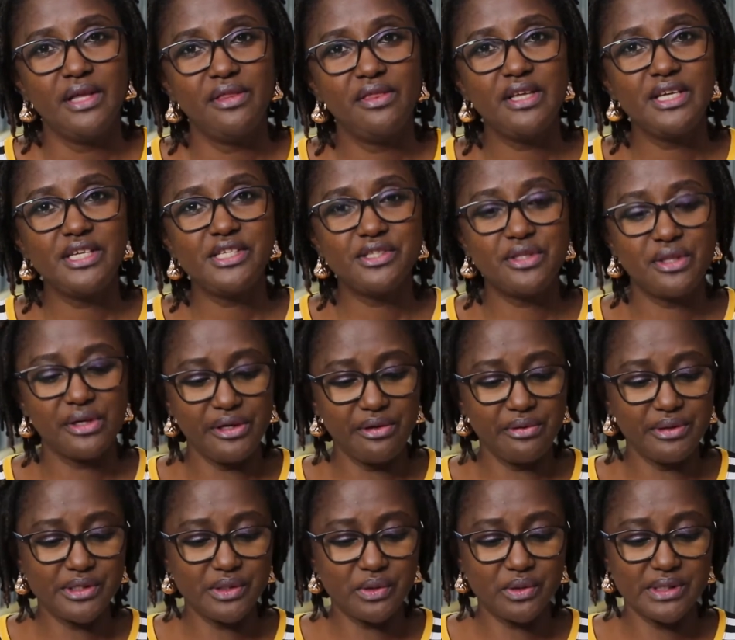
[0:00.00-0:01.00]
These 3
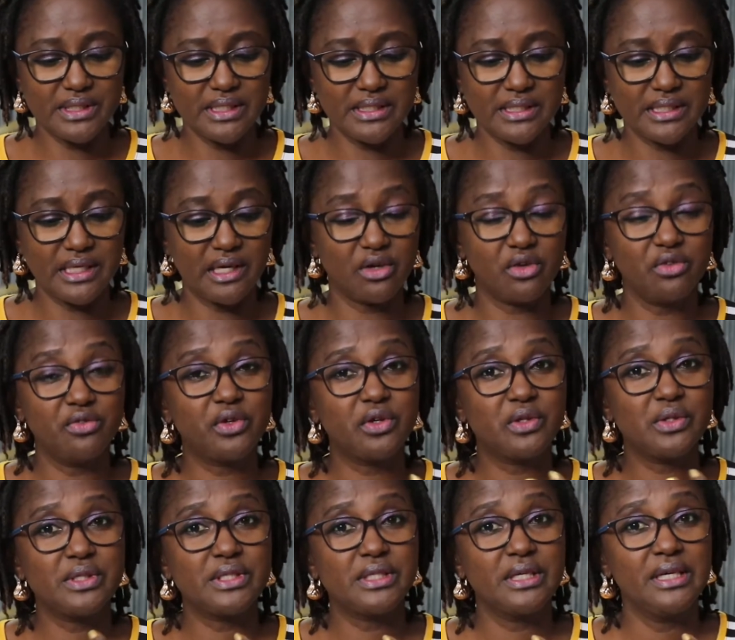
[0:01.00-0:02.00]
resources are, of
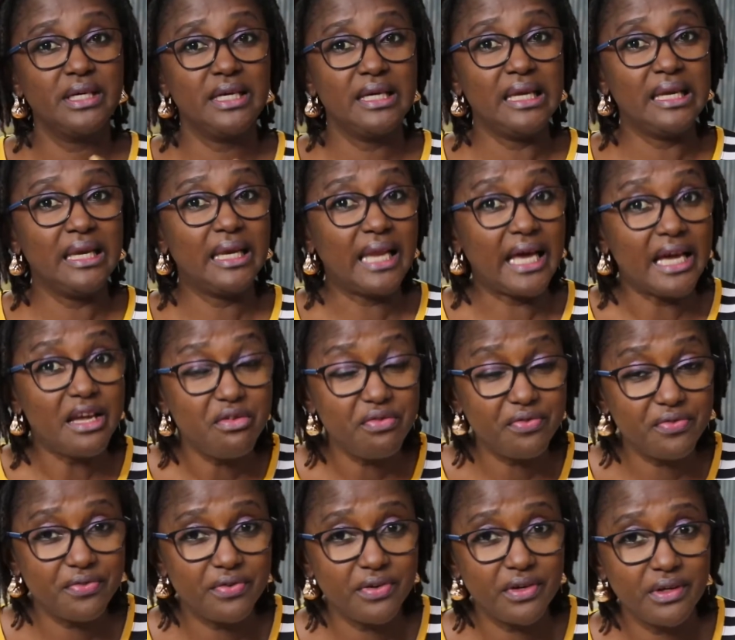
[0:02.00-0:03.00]
course,
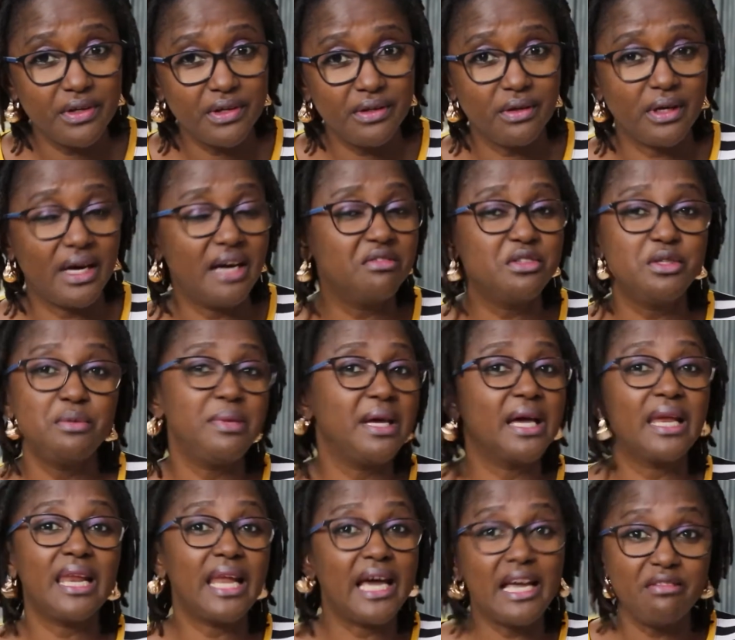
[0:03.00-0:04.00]
life. You have to be
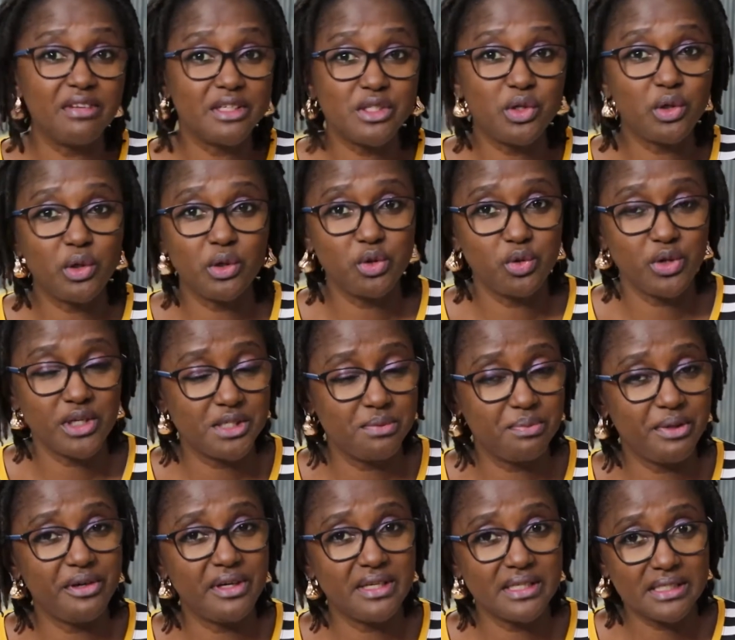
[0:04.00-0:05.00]
alive at all to
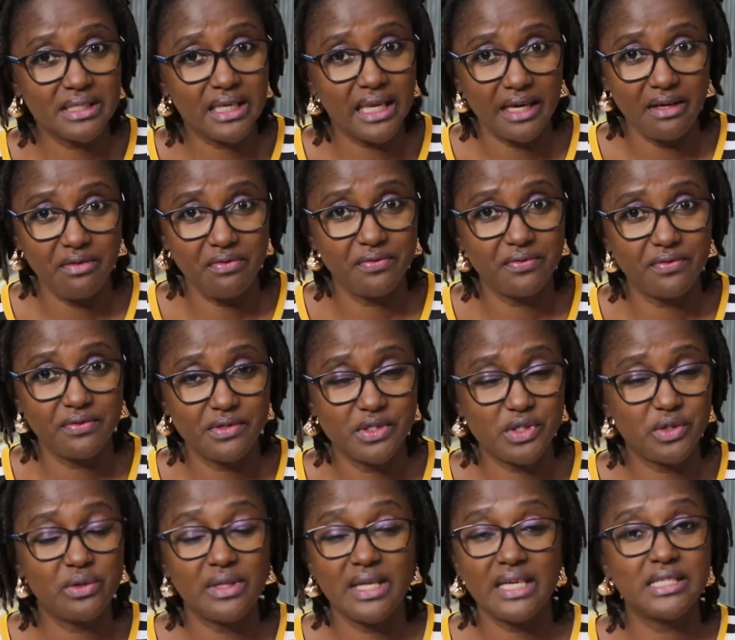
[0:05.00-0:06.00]
experience life,
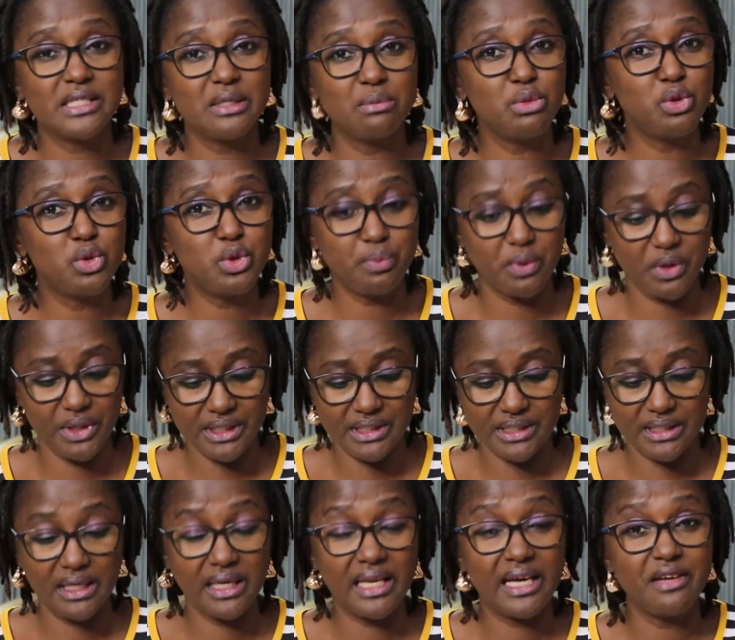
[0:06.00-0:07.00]
so that's a moot
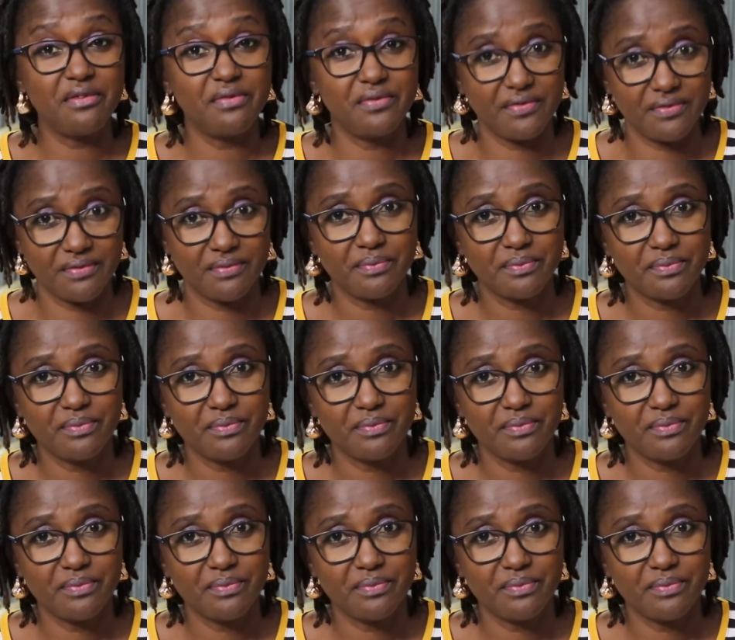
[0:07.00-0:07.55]
point. Life.